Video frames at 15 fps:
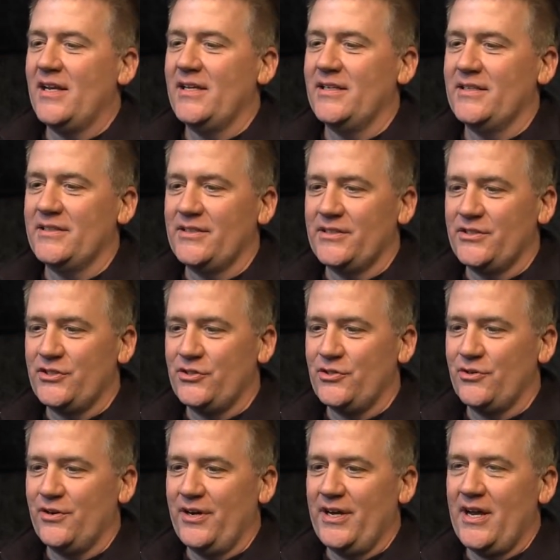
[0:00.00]
It is the
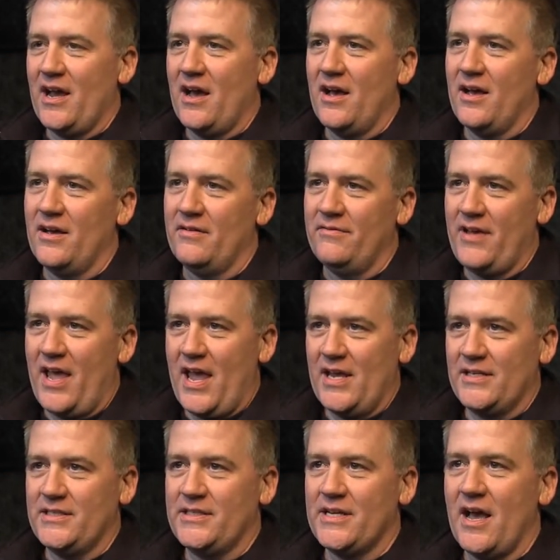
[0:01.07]
story of
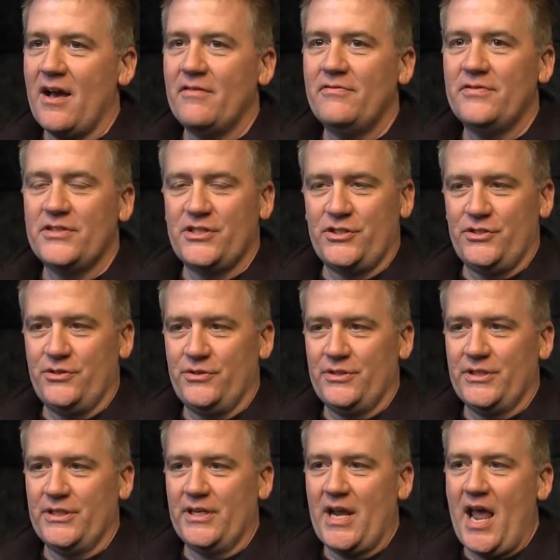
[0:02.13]
a deaf
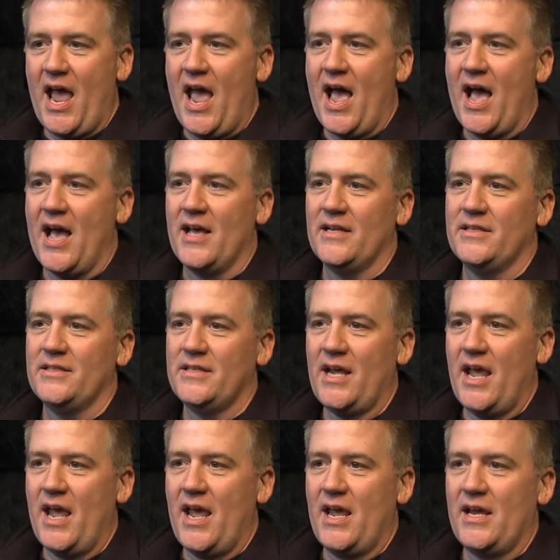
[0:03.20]
student and
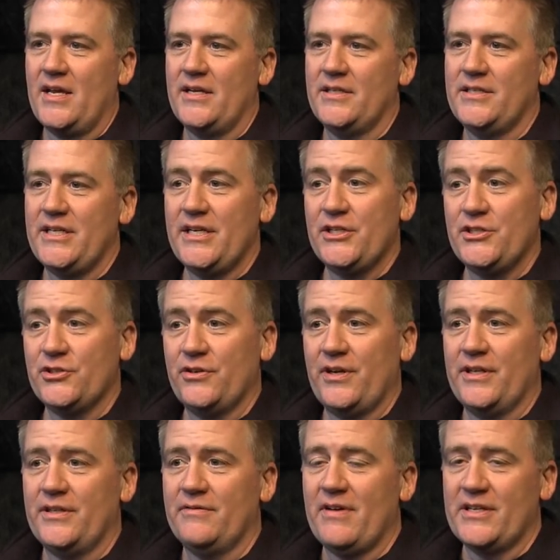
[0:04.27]
a teacher
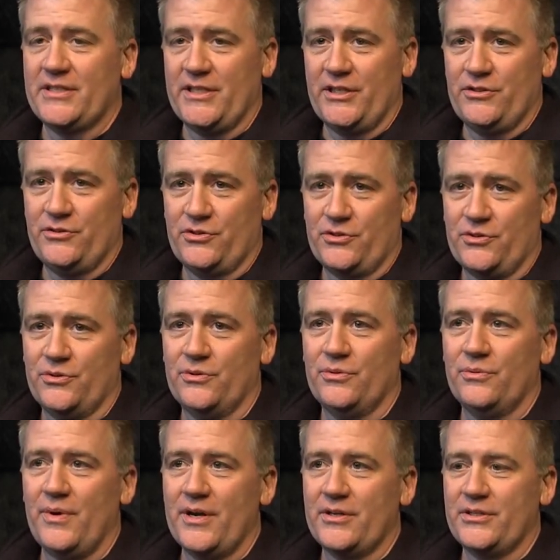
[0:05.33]
in the residential school
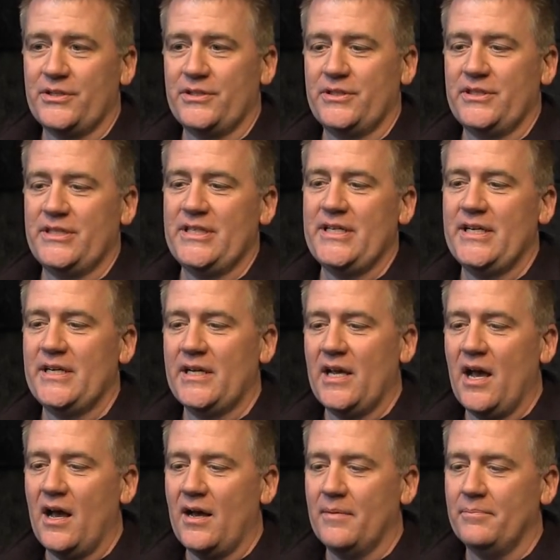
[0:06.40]
where she
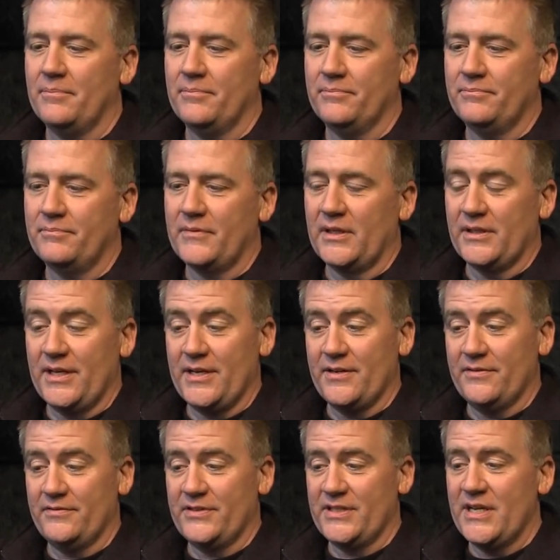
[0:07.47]

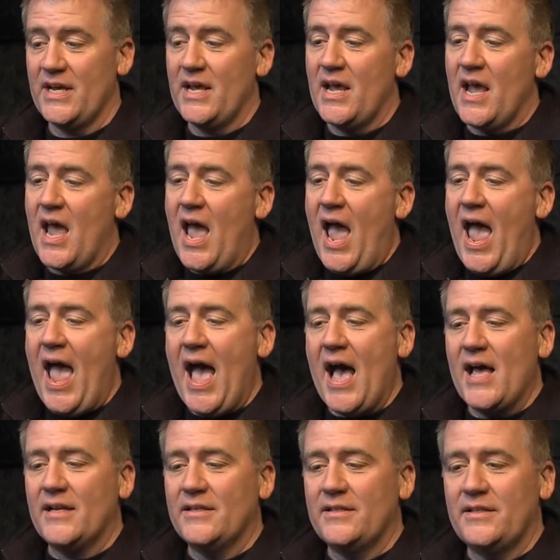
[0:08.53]
lives,
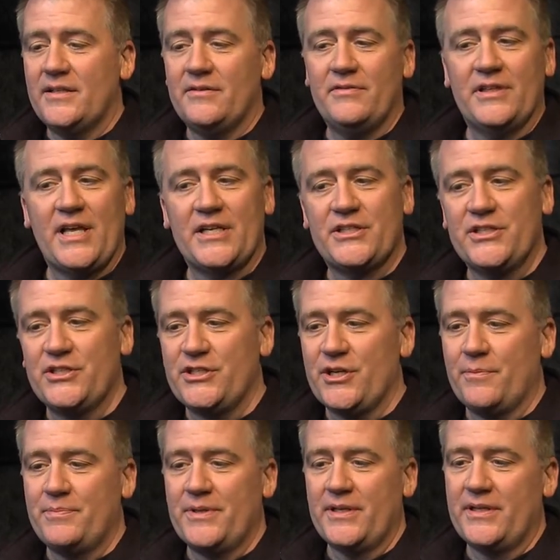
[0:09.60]
and the
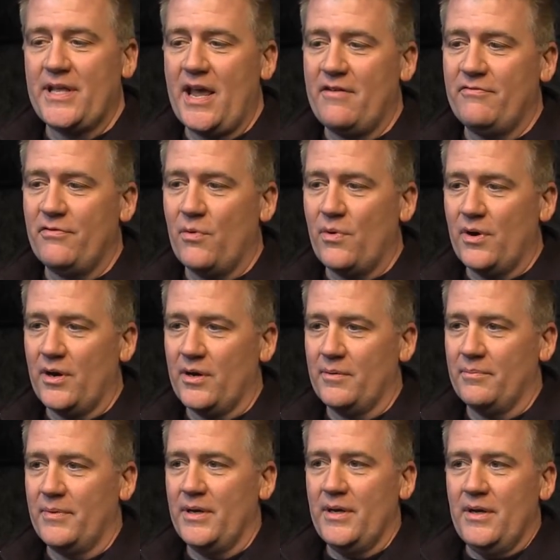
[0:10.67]
relationship that they
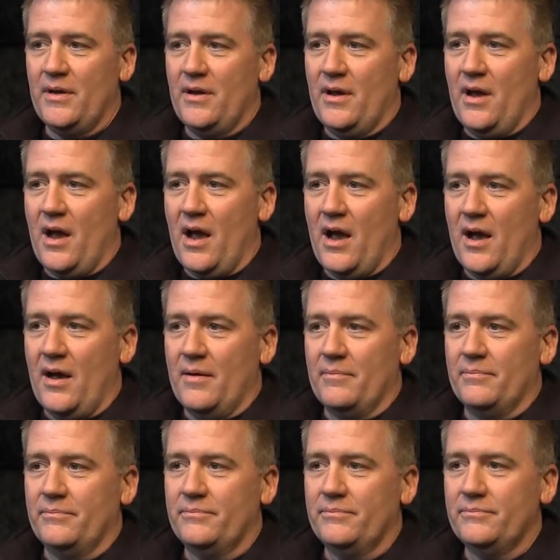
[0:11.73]
form
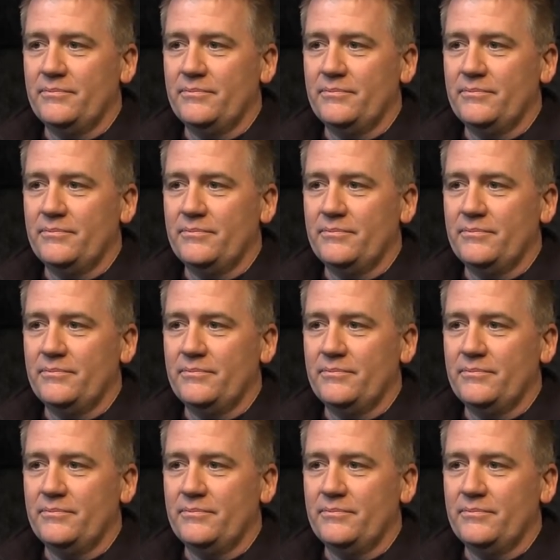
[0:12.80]
and